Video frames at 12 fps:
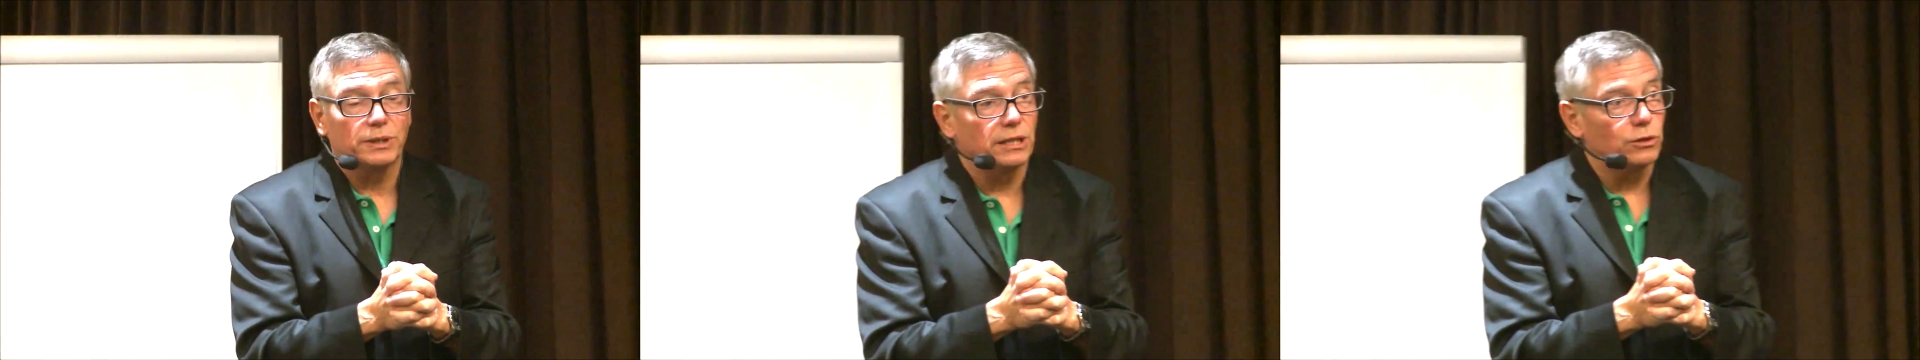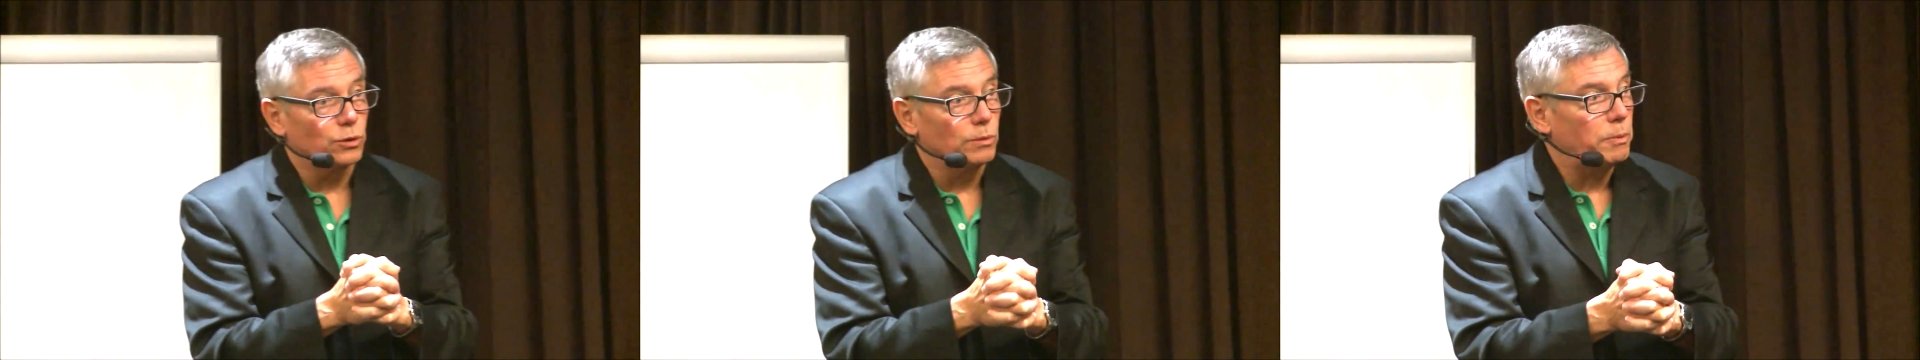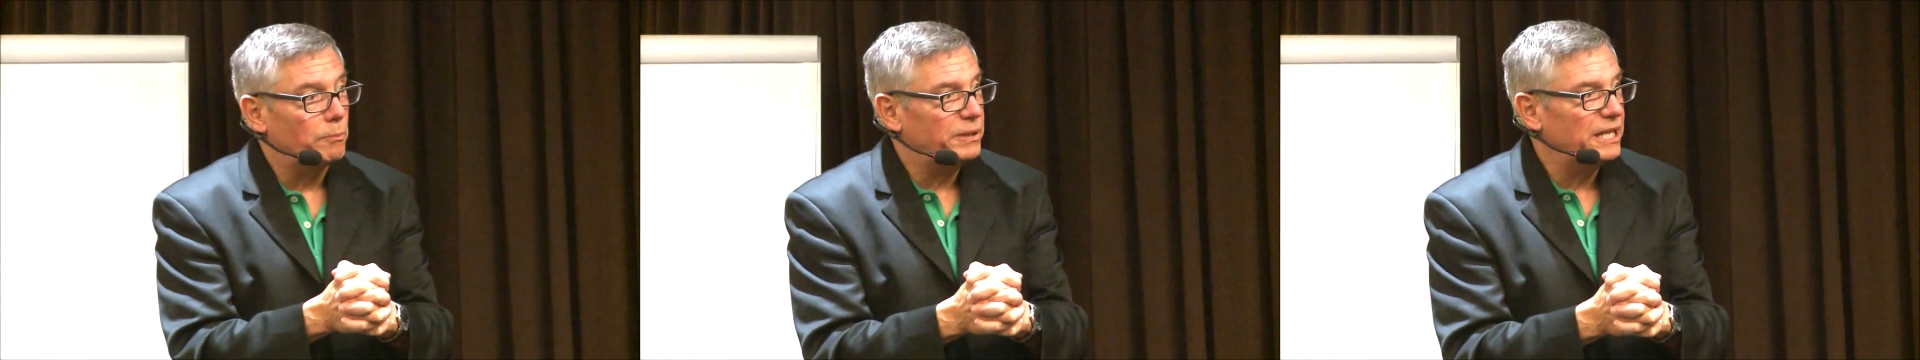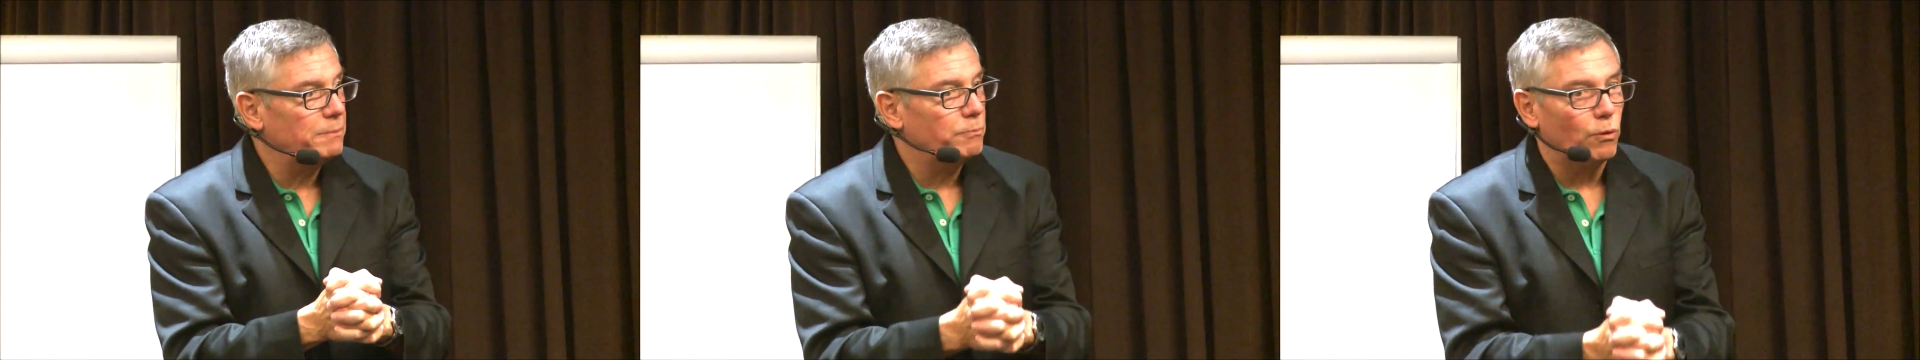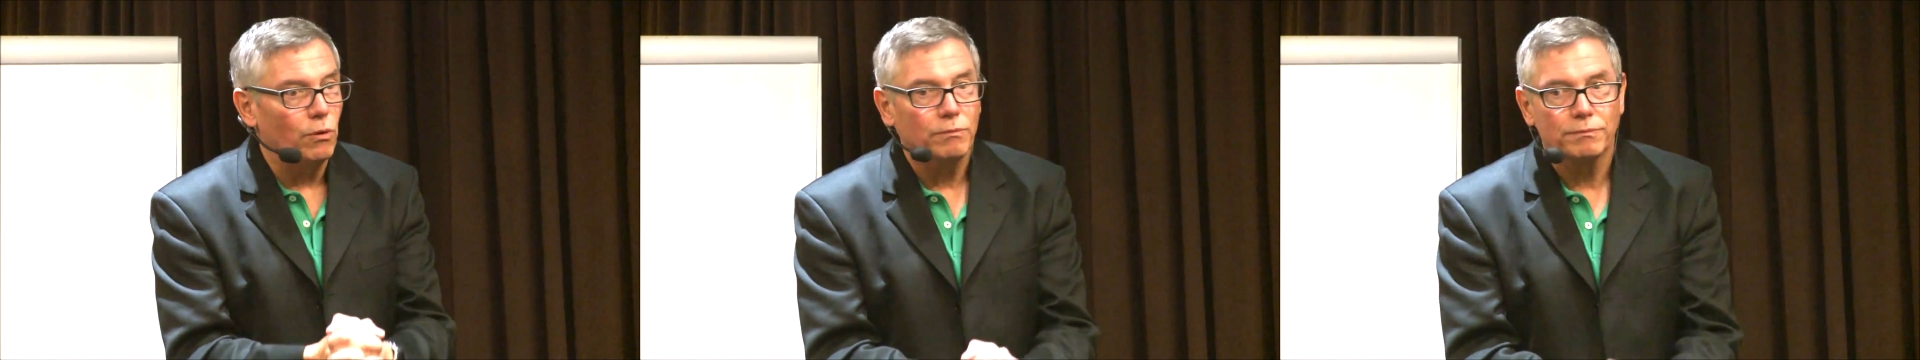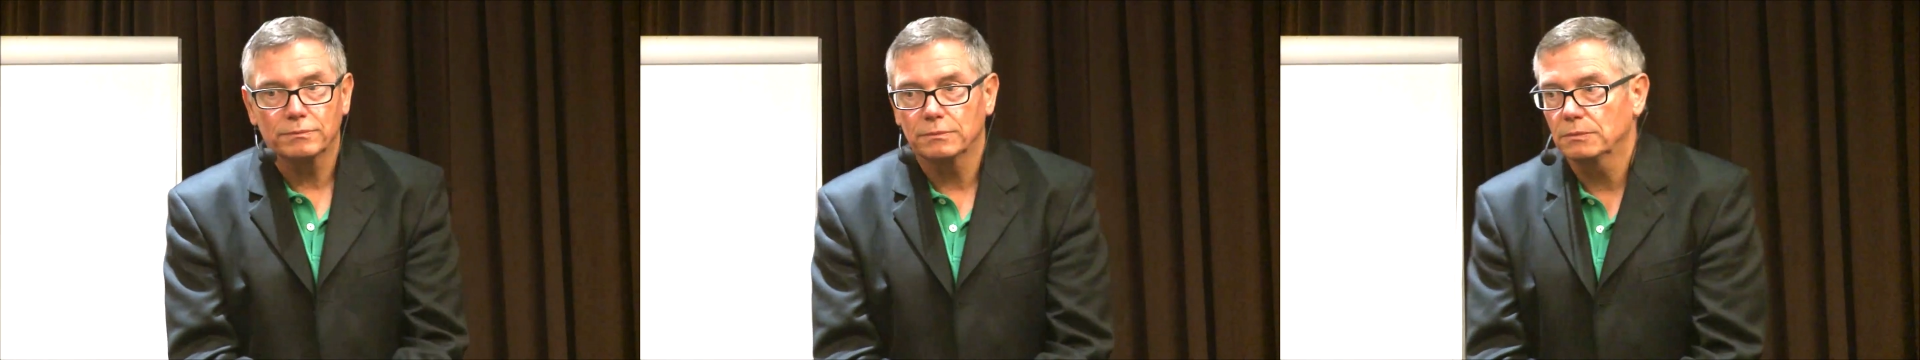with a group of people,
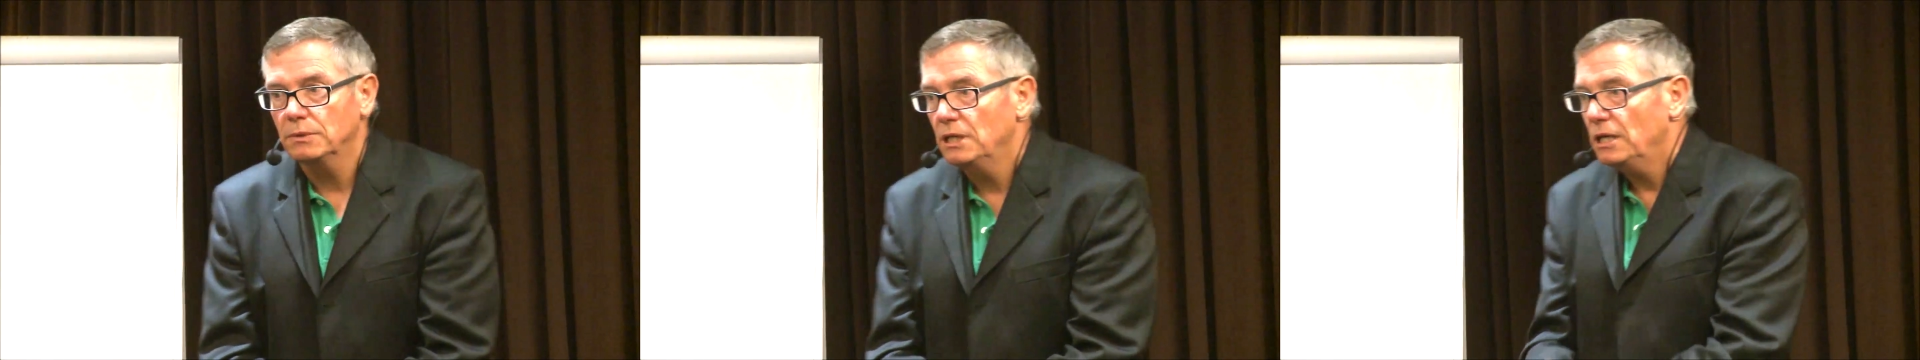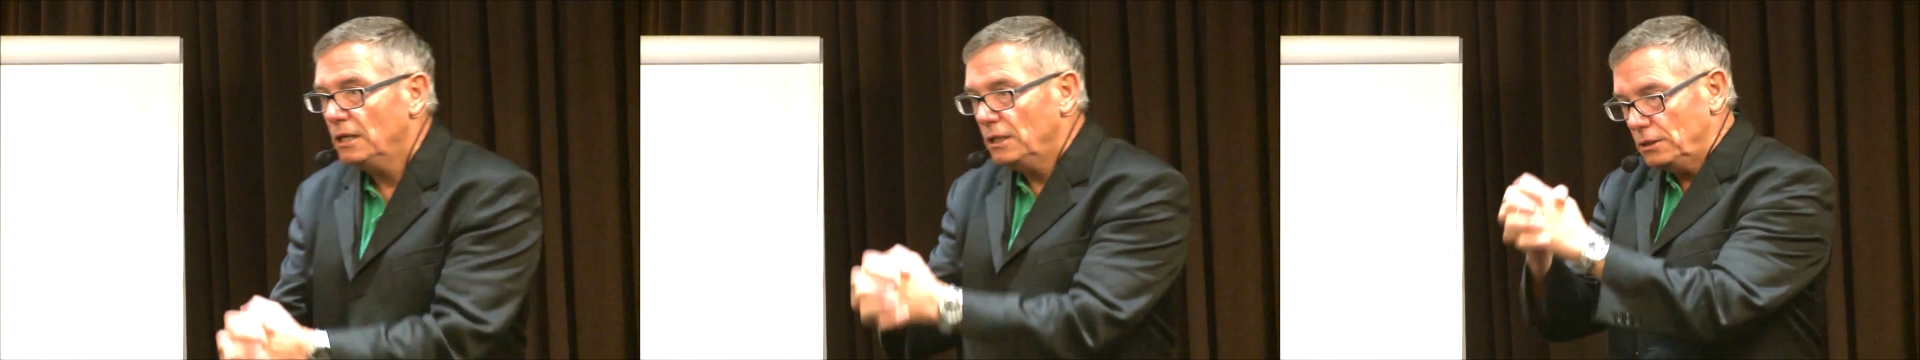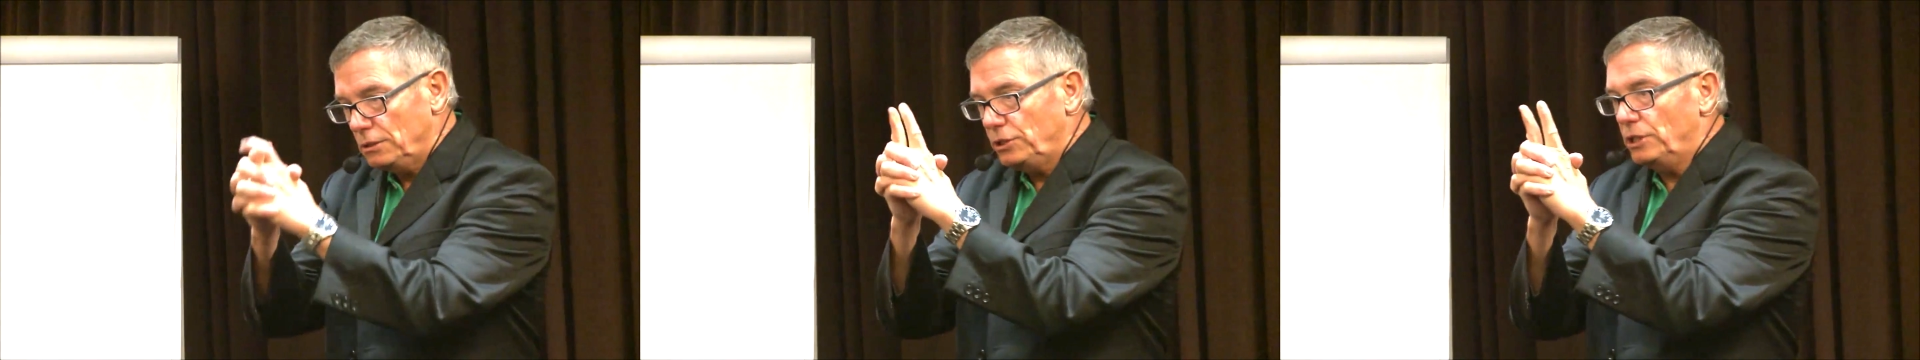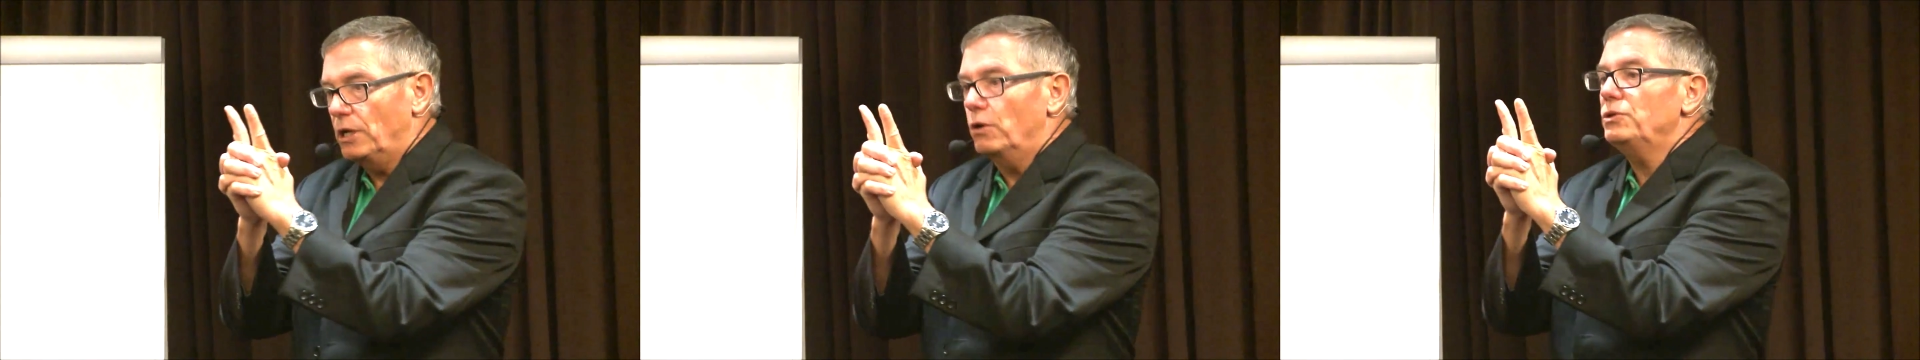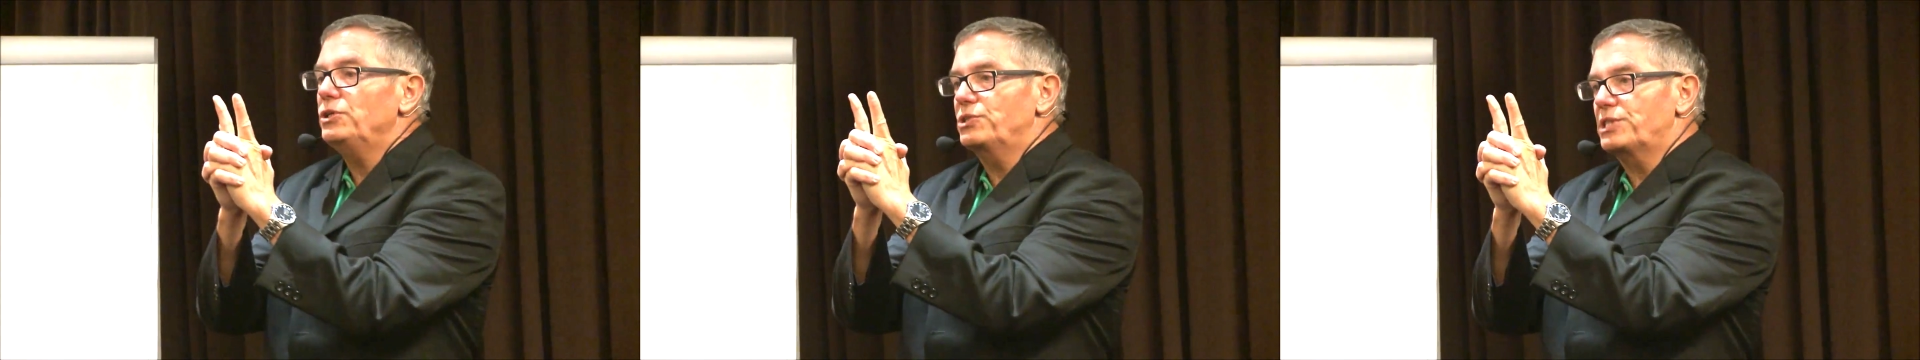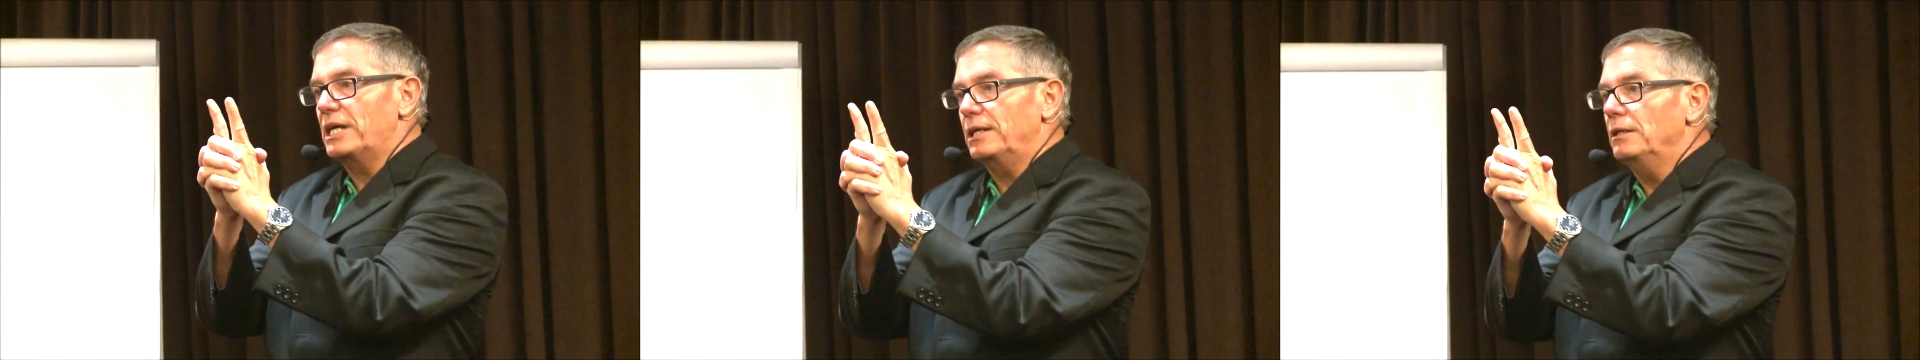you know, you
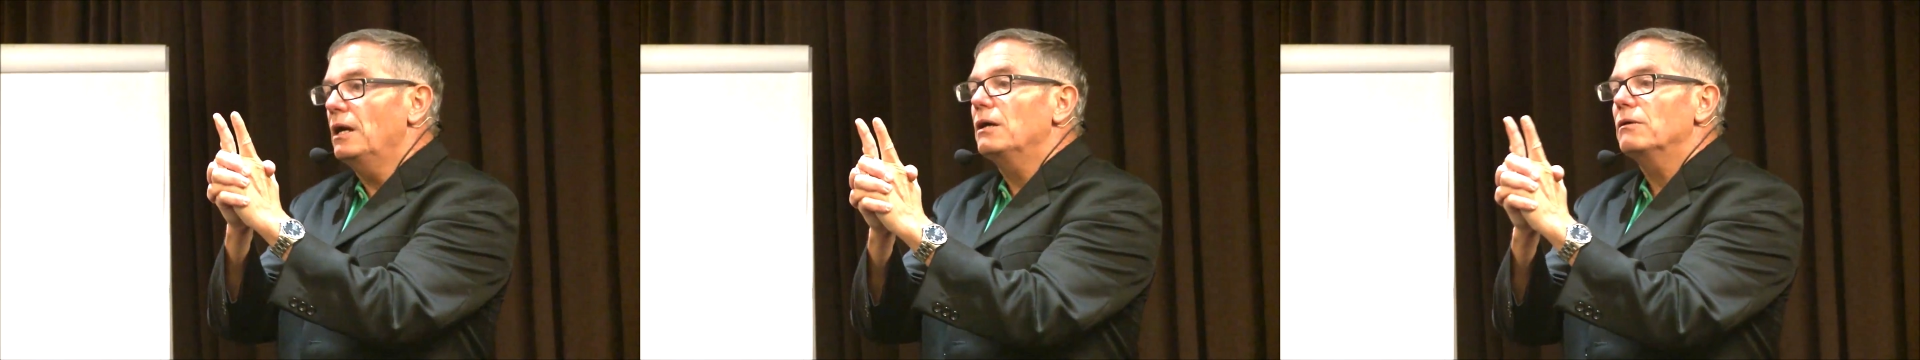say,